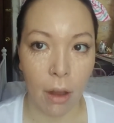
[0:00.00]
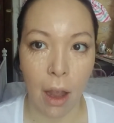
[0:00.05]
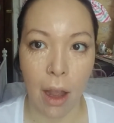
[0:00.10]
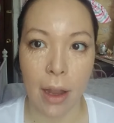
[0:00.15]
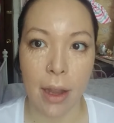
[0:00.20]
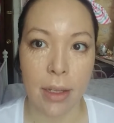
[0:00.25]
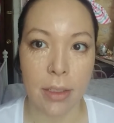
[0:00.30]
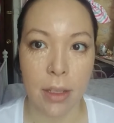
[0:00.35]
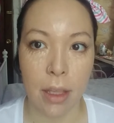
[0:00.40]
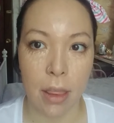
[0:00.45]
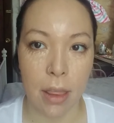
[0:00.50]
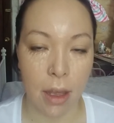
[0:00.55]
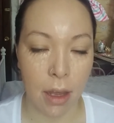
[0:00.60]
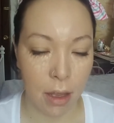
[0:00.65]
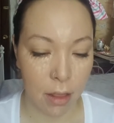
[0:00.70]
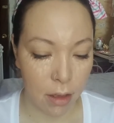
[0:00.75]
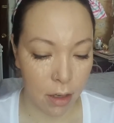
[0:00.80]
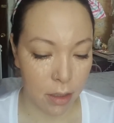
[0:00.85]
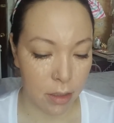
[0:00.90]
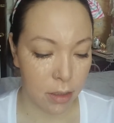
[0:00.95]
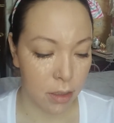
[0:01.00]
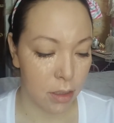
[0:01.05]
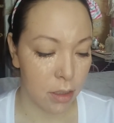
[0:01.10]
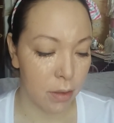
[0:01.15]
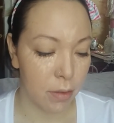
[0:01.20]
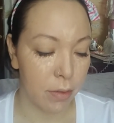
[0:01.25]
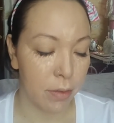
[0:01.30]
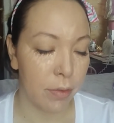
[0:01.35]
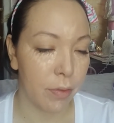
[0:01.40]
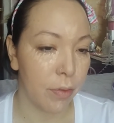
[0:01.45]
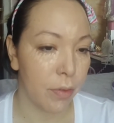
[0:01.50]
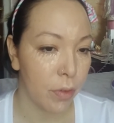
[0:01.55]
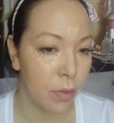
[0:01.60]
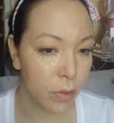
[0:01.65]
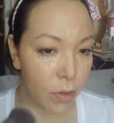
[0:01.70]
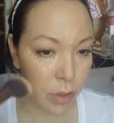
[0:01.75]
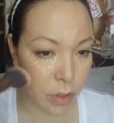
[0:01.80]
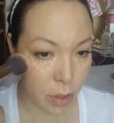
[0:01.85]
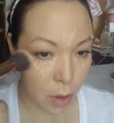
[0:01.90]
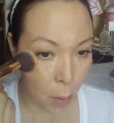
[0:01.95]
I guess I think it does.
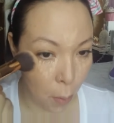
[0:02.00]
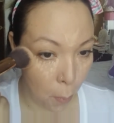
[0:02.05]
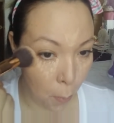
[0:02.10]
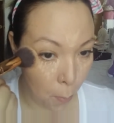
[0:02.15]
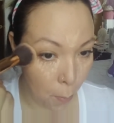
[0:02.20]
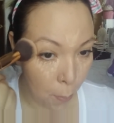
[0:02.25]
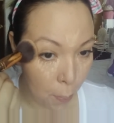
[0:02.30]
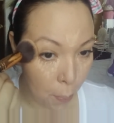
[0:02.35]
So